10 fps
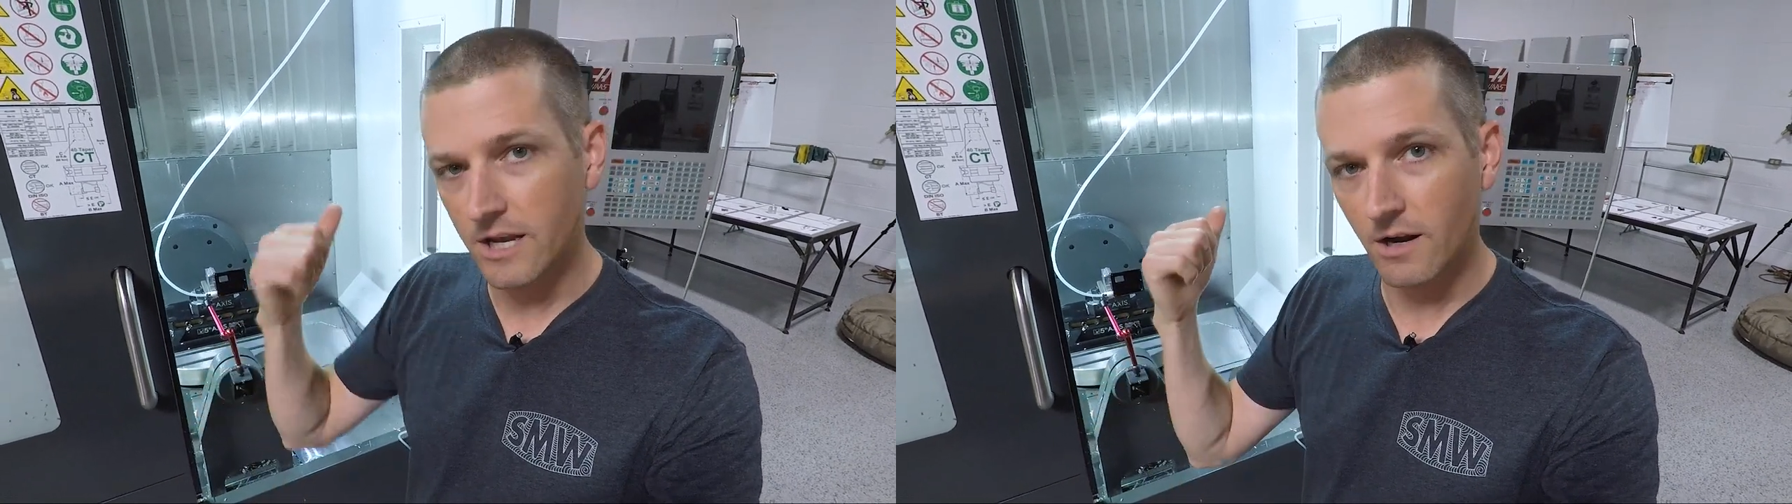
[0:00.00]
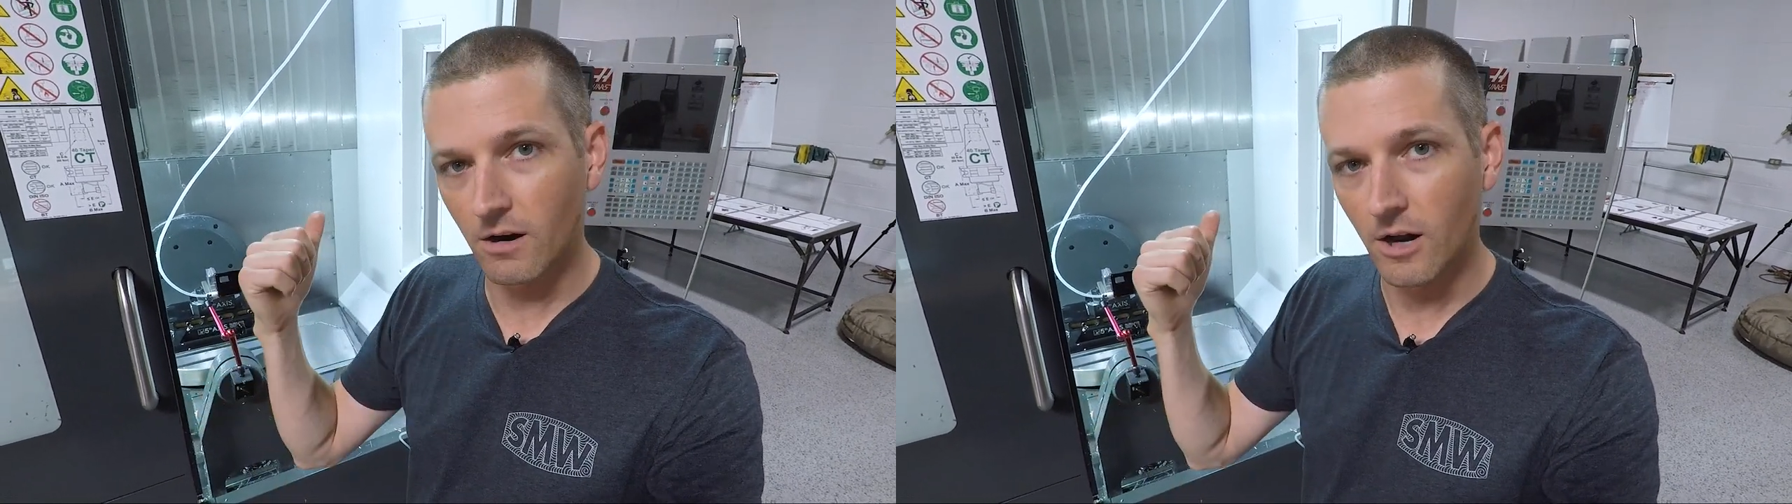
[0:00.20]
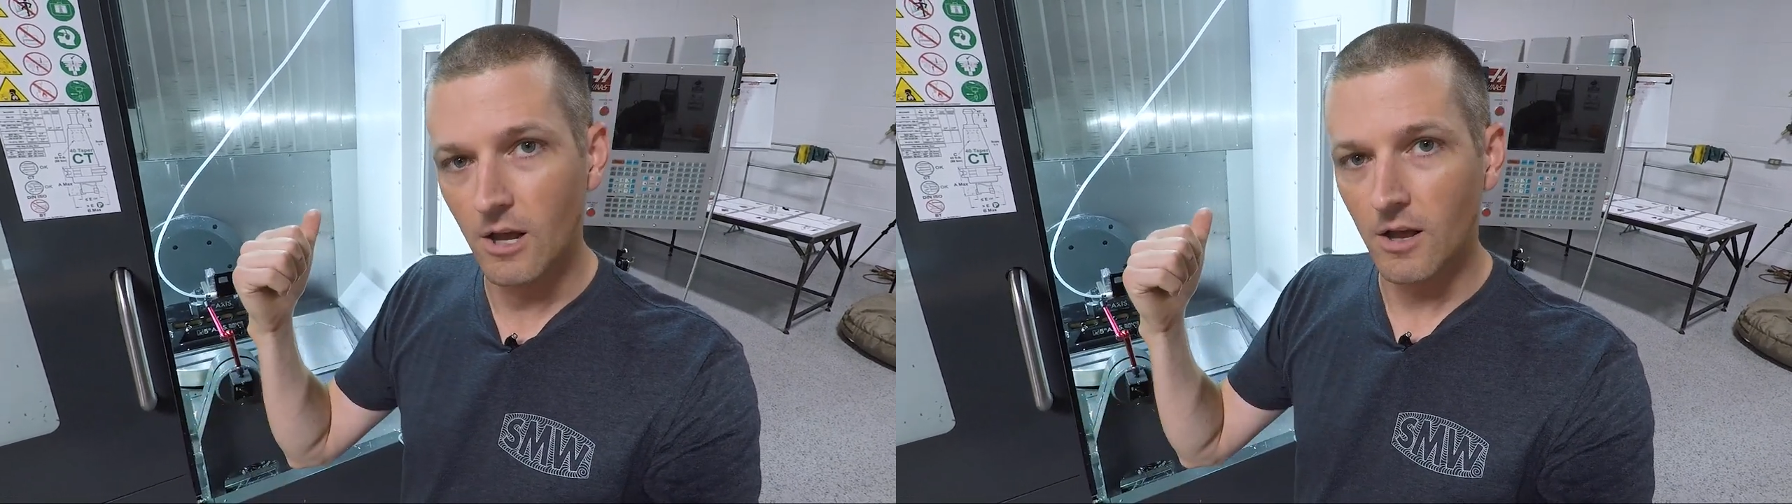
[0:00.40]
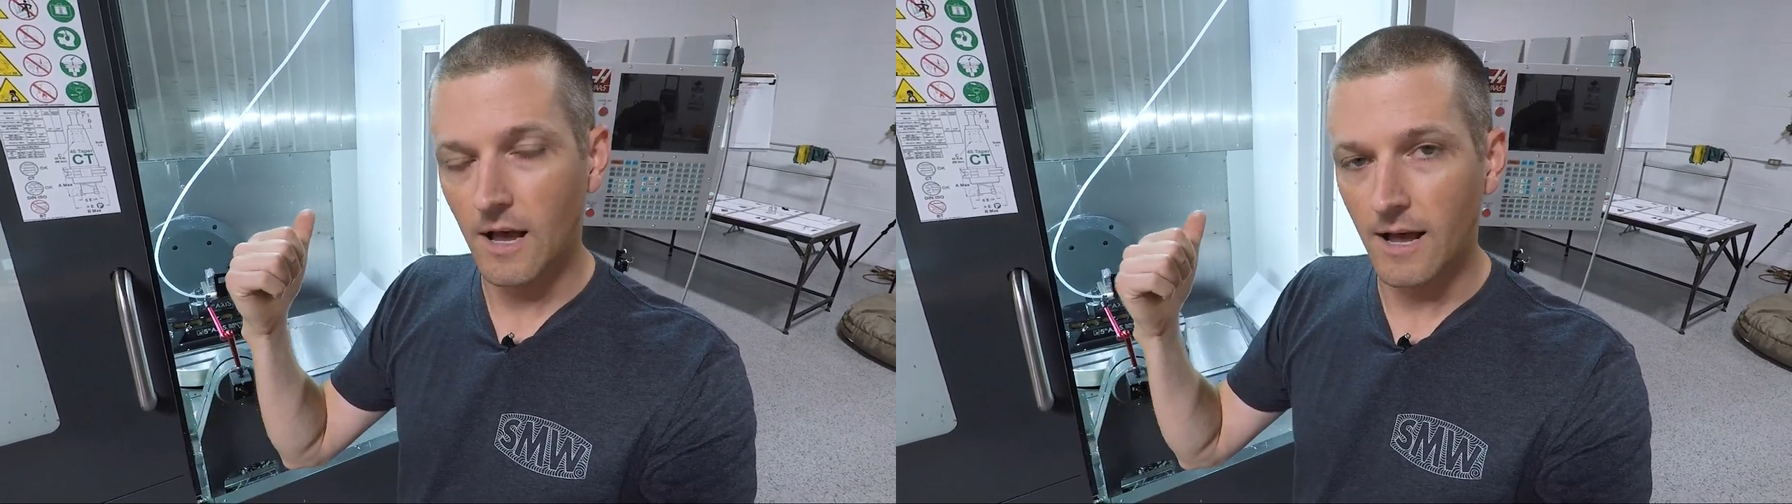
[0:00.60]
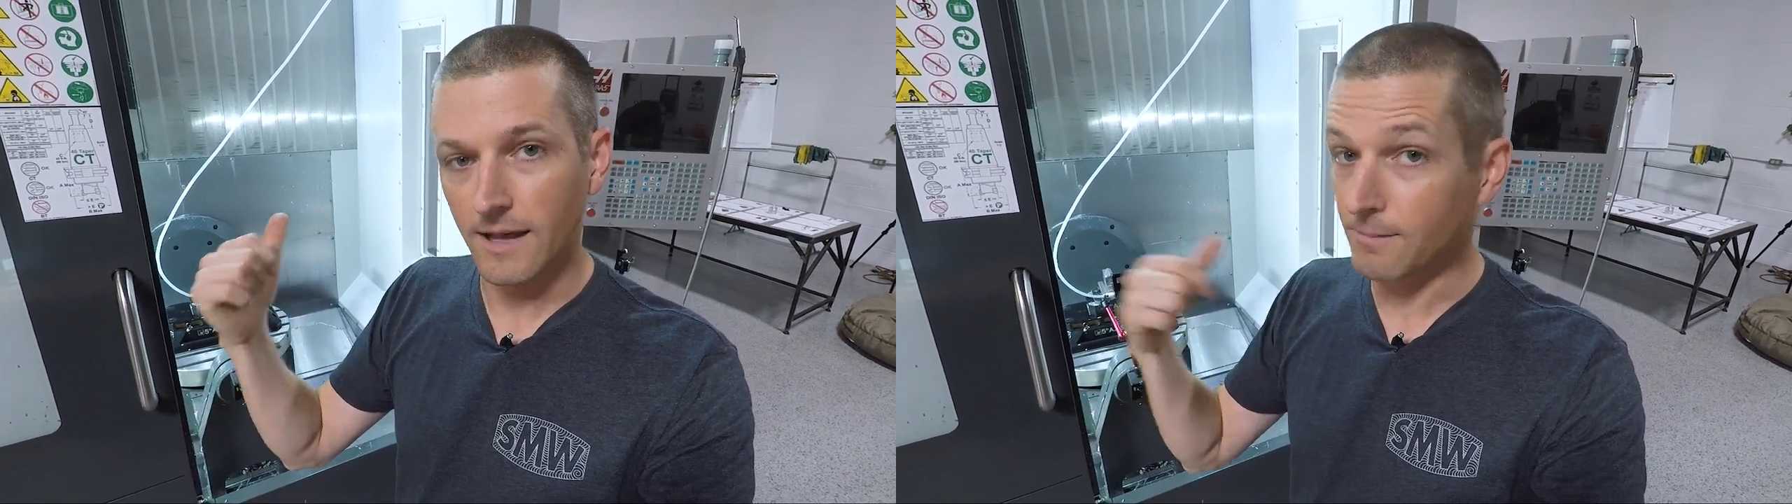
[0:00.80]
here,
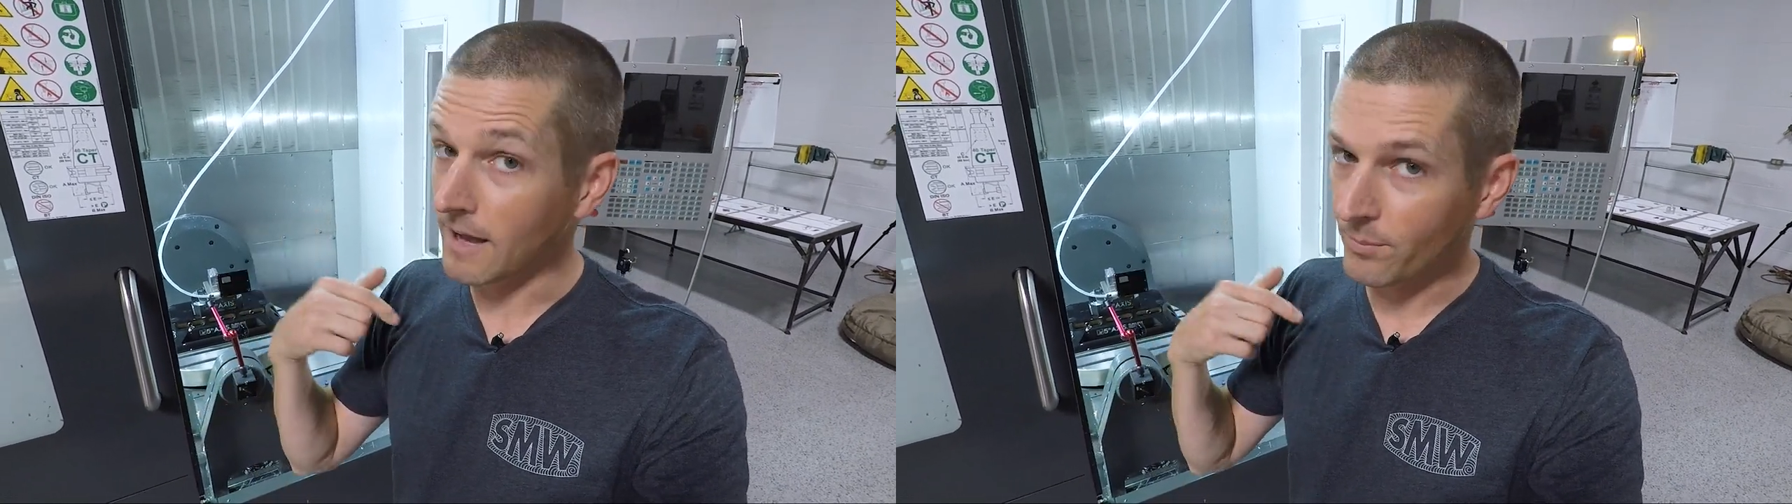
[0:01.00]
uh, in my